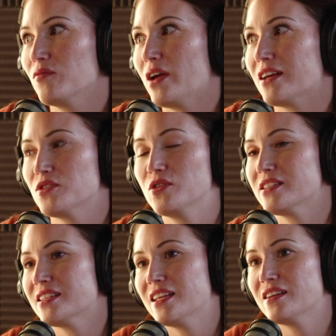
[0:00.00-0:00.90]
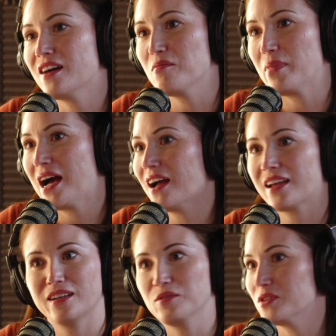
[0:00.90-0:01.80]
as soon as he got back,
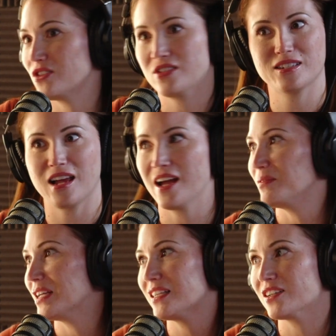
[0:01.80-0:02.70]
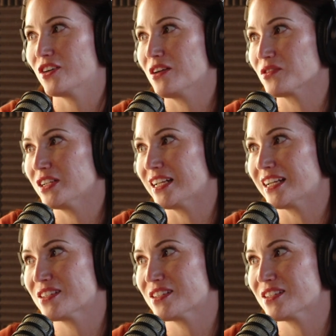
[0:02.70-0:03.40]
it was just time to hit the ground running.